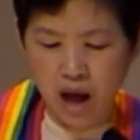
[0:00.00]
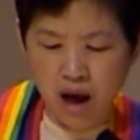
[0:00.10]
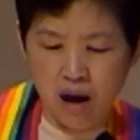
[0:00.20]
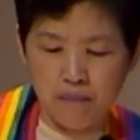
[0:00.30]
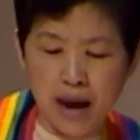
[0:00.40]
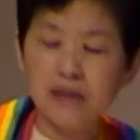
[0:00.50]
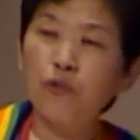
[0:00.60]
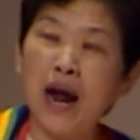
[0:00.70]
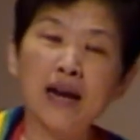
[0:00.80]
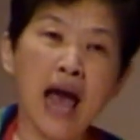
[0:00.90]
But
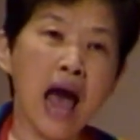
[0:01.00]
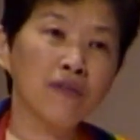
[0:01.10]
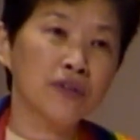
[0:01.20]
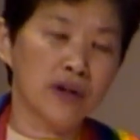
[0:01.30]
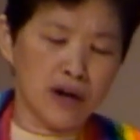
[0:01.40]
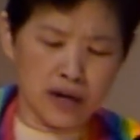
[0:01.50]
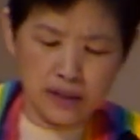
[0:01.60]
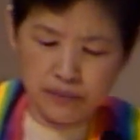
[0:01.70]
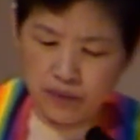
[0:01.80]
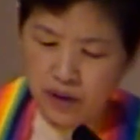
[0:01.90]
right
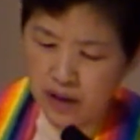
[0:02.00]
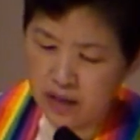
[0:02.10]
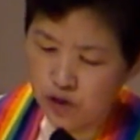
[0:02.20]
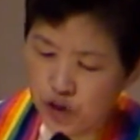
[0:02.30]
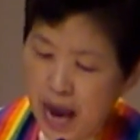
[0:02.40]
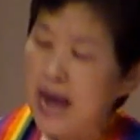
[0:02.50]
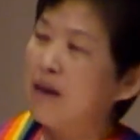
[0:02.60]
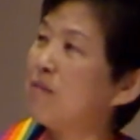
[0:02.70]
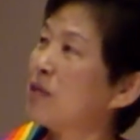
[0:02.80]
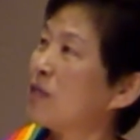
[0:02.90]
after,
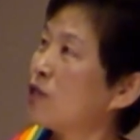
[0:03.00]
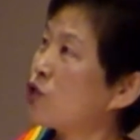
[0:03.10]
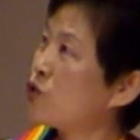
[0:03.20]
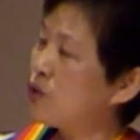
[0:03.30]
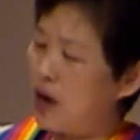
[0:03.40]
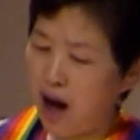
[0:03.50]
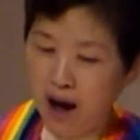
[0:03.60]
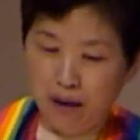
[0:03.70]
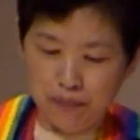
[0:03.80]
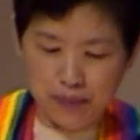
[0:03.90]
James stood
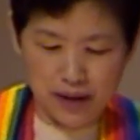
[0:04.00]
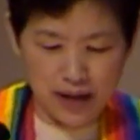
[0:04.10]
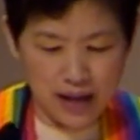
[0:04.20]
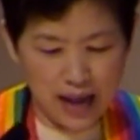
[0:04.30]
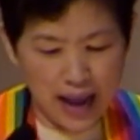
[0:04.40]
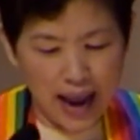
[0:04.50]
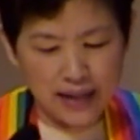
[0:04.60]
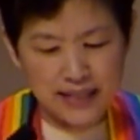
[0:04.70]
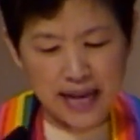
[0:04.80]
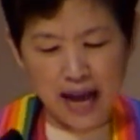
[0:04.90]
up and
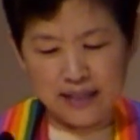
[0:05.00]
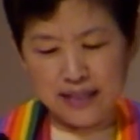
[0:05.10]
said,